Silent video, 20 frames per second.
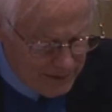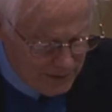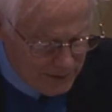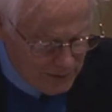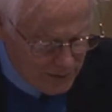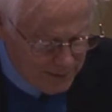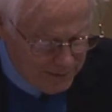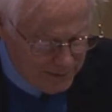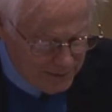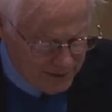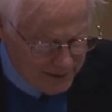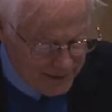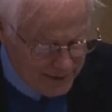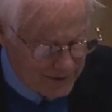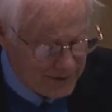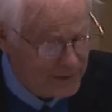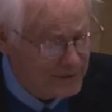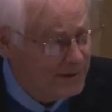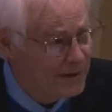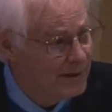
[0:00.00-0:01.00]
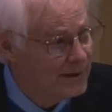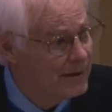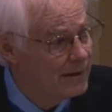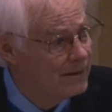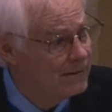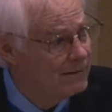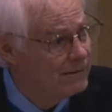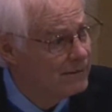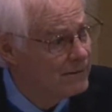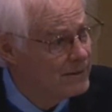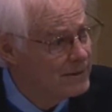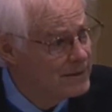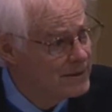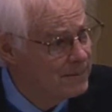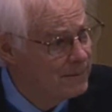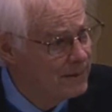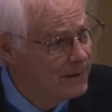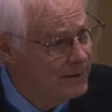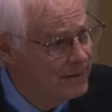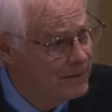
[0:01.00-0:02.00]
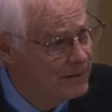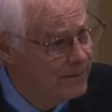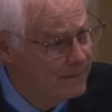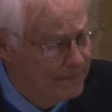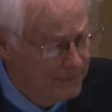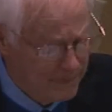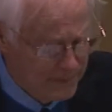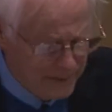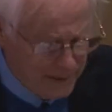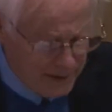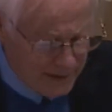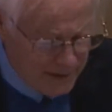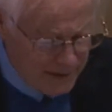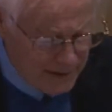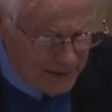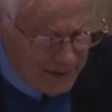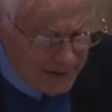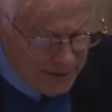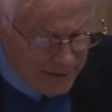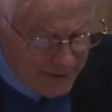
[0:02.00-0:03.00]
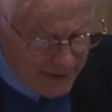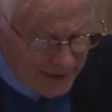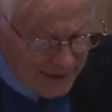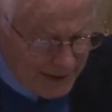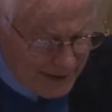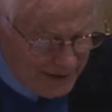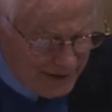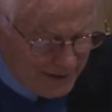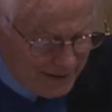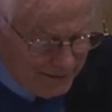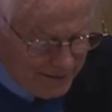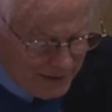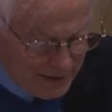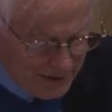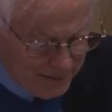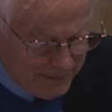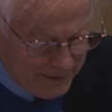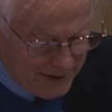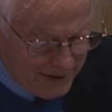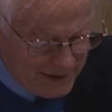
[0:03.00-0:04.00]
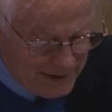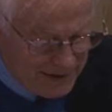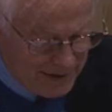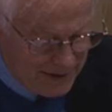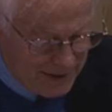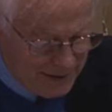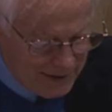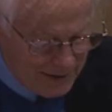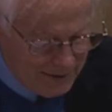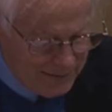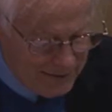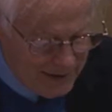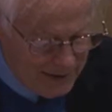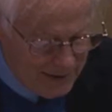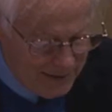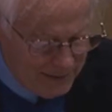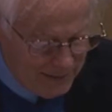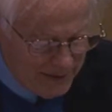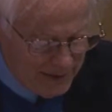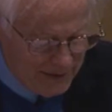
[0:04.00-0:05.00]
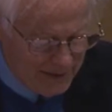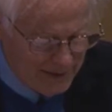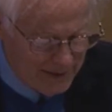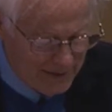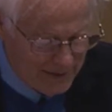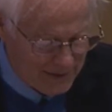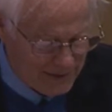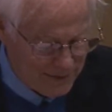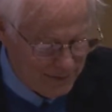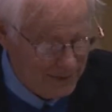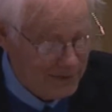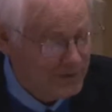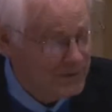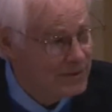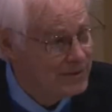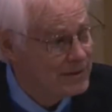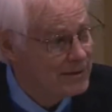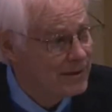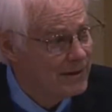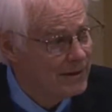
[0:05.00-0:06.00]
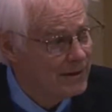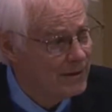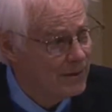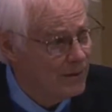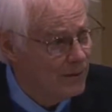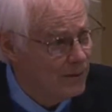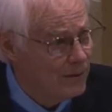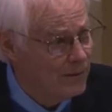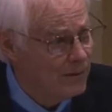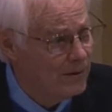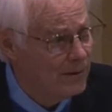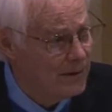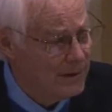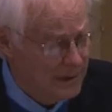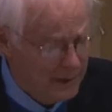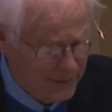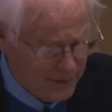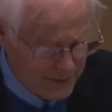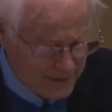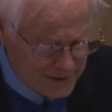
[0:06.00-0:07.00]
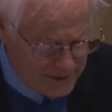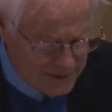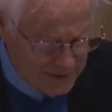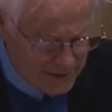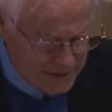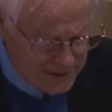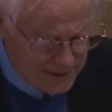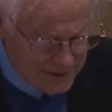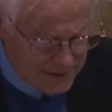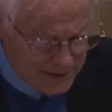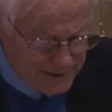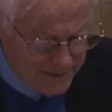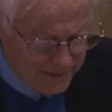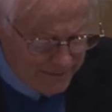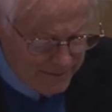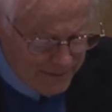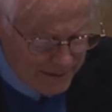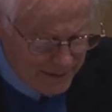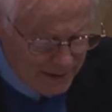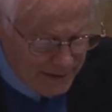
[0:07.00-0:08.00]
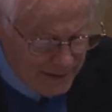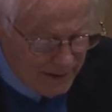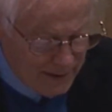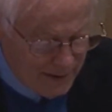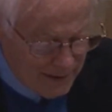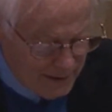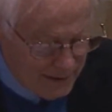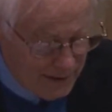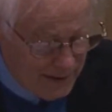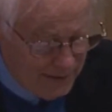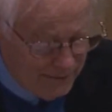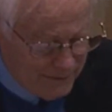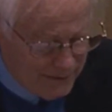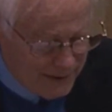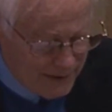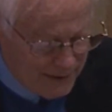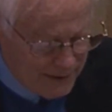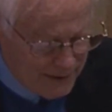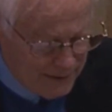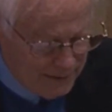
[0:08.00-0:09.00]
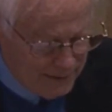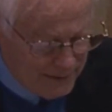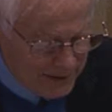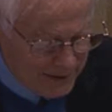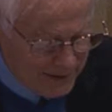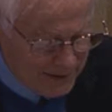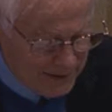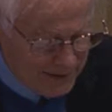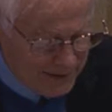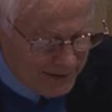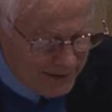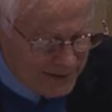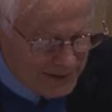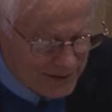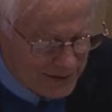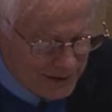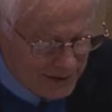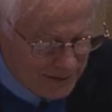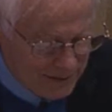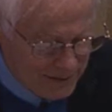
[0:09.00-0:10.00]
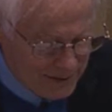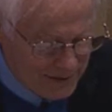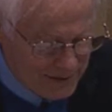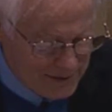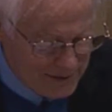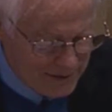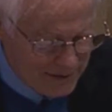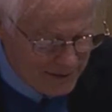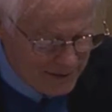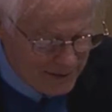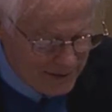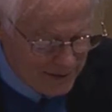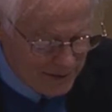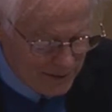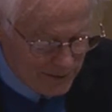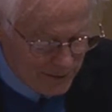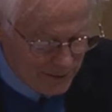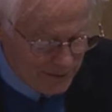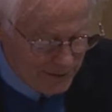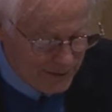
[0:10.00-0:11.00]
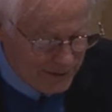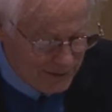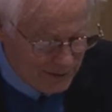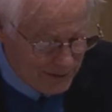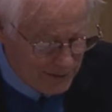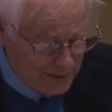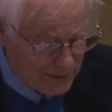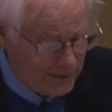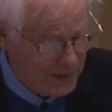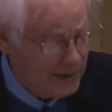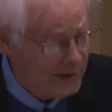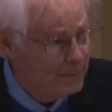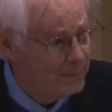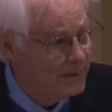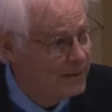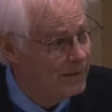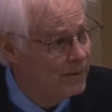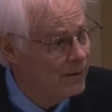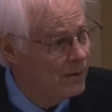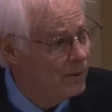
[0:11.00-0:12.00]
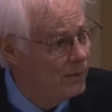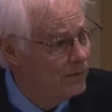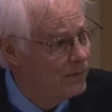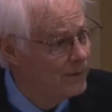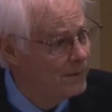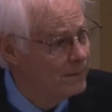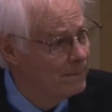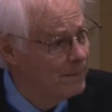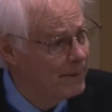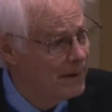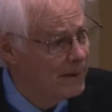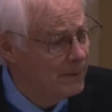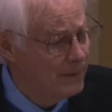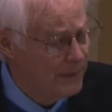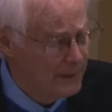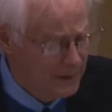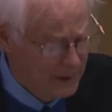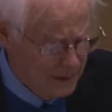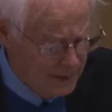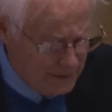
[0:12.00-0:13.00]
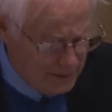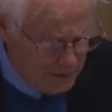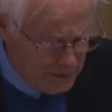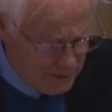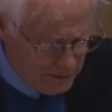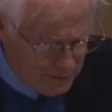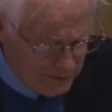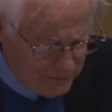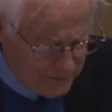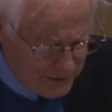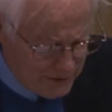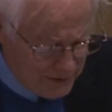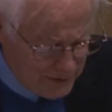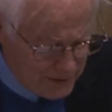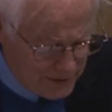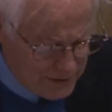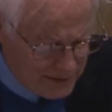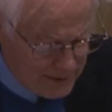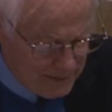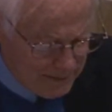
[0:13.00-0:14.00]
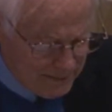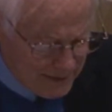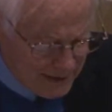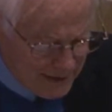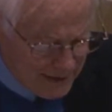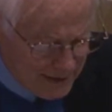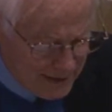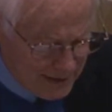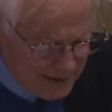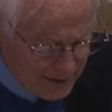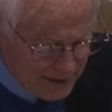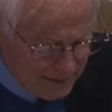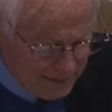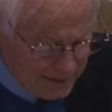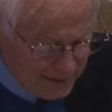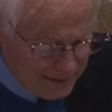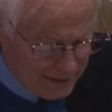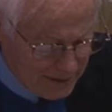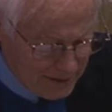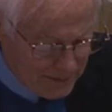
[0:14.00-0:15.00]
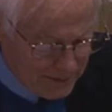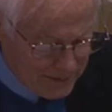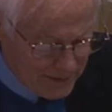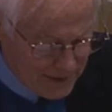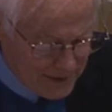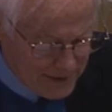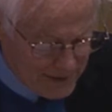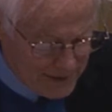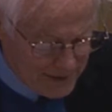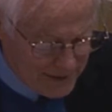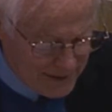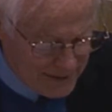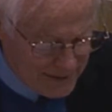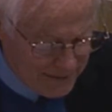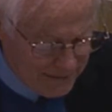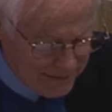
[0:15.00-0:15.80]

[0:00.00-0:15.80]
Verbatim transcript: corporate leaders not have free speech? Do they not have the capacity to give campaign contributions like all other citizens? And have they and the political action committees that they control not already been overempowered to infuse money in the political process?